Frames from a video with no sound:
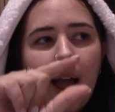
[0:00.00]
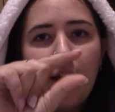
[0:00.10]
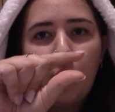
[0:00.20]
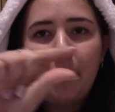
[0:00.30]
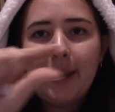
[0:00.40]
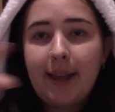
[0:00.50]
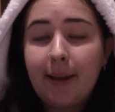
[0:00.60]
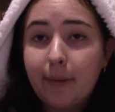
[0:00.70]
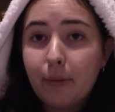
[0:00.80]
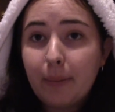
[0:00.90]
it will
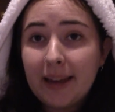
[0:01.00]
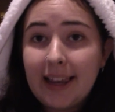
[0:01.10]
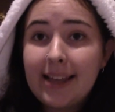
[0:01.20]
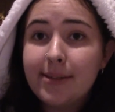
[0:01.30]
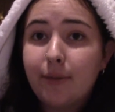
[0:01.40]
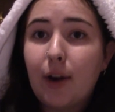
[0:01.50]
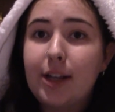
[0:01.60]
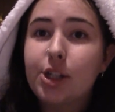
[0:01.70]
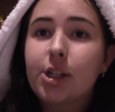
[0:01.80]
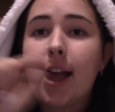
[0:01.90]
be big letters in
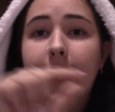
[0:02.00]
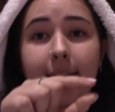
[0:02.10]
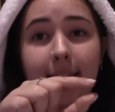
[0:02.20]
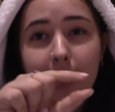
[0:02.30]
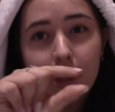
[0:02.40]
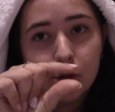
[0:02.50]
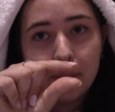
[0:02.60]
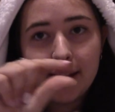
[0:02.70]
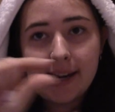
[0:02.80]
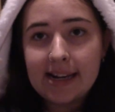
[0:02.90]
French and then the English
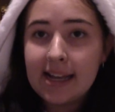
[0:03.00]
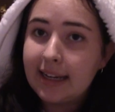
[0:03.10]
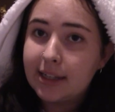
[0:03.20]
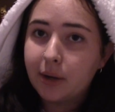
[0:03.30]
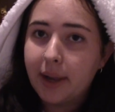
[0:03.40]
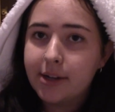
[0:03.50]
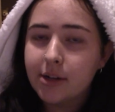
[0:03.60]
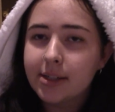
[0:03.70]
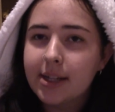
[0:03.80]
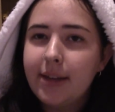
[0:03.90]
will be in a little
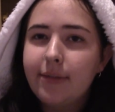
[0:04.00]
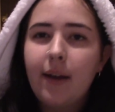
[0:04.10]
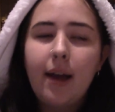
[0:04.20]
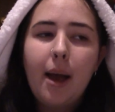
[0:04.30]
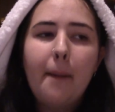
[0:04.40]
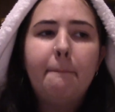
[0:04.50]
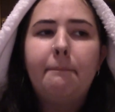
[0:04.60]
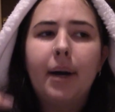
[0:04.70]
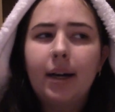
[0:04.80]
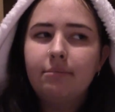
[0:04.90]
letter underneath.
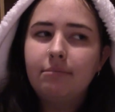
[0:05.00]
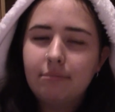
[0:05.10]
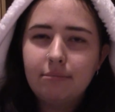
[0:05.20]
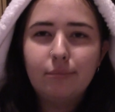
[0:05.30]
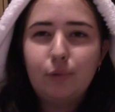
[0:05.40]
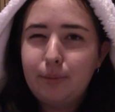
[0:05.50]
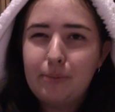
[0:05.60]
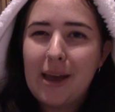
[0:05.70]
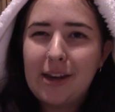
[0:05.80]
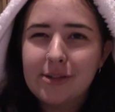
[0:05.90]
But
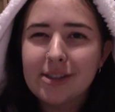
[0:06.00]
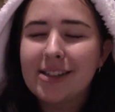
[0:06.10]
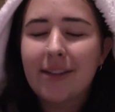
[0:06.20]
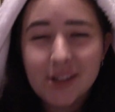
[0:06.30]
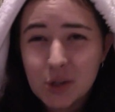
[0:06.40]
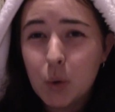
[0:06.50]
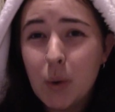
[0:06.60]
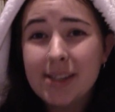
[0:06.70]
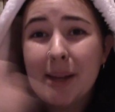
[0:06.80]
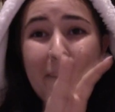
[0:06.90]
with menus and stuff, there's
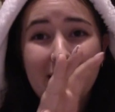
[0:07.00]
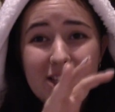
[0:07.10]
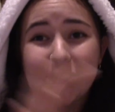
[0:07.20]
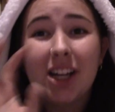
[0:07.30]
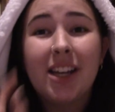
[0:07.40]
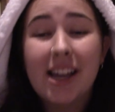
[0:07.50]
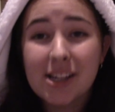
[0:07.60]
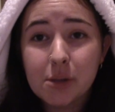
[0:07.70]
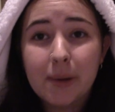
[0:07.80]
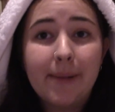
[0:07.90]
always a picture
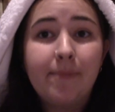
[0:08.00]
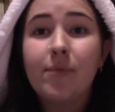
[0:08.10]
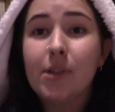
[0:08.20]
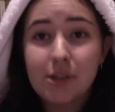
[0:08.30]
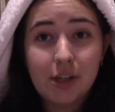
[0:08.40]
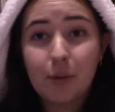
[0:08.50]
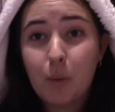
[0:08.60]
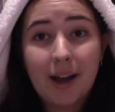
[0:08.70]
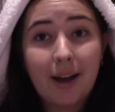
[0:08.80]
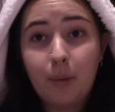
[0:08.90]
next to it, so you
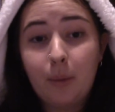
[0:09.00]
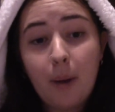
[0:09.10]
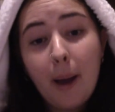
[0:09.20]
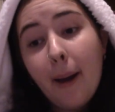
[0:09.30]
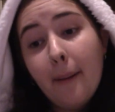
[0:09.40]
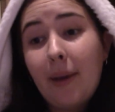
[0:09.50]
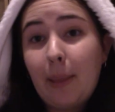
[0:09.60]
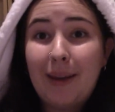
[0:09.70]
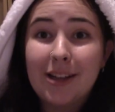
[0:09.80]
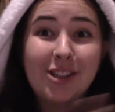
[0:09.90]
can work out by
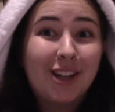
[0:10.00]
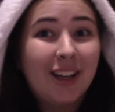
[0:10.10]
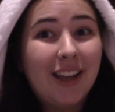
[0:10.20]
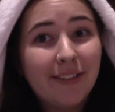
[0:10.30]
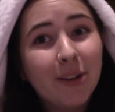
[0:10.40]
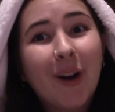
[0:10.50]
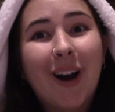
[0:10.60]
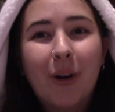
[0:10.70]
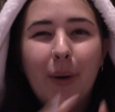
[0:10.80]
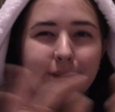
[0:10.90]
the picture if you
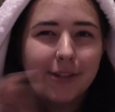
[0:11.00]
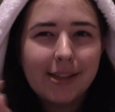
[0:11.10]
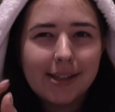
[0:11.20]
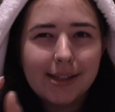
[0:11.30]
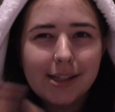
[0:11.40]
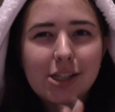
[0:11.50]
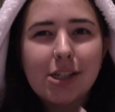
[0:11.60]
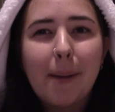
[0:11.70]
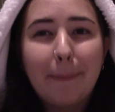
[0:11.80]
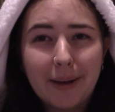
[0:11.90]
can't quite read the
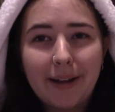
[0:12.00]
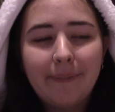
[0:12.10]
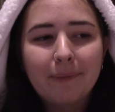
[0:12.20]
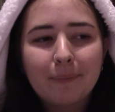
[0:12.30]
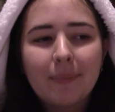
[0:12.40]
English. But